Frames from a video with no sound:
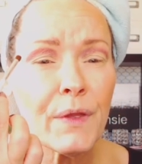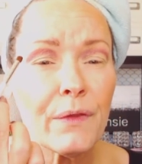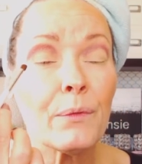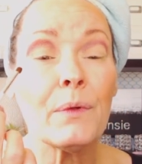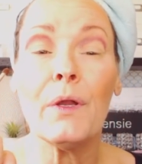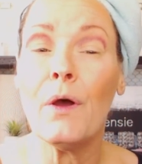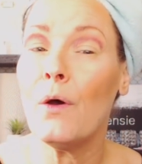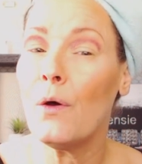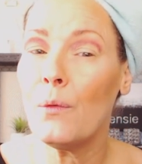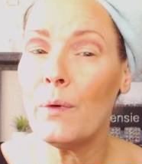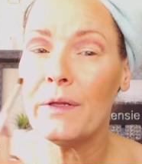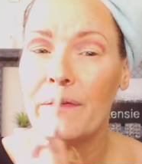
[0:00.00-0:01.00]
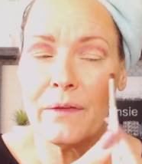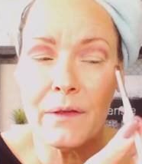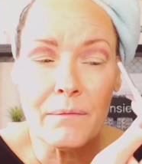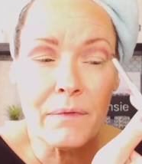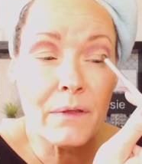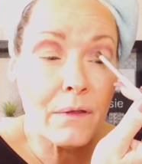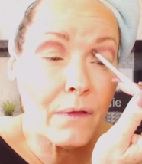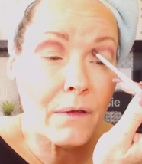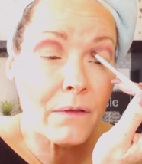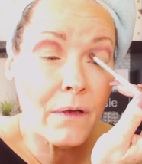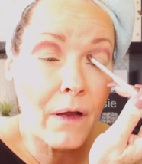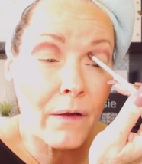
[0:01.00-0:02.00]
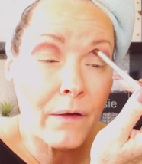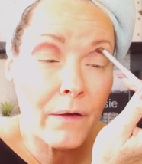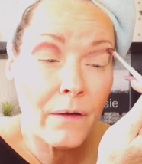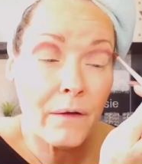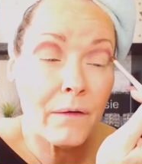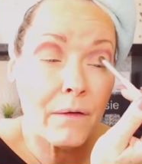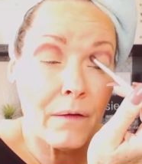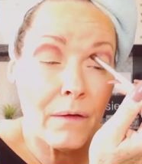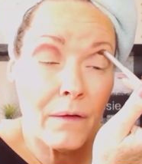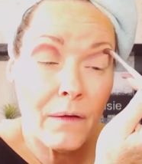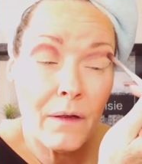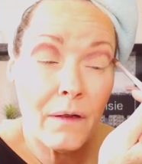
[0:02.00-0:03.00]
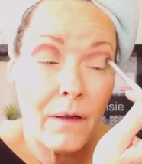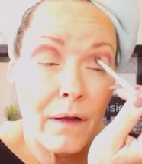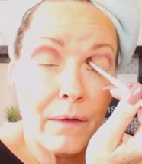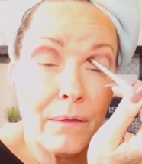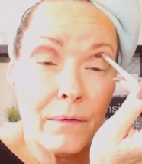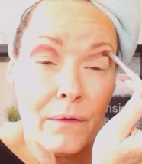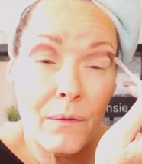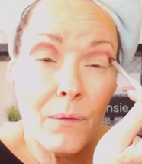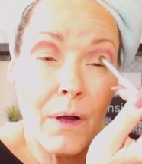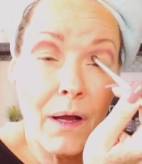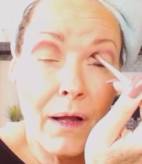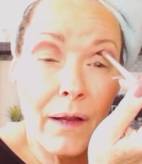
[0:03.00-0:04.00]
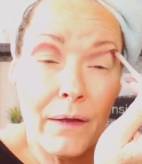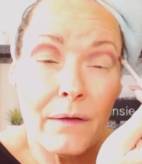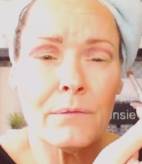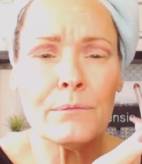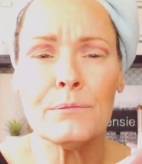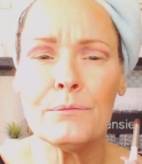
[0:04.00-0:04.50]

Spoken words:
This one always seems to look darker. I don't know why.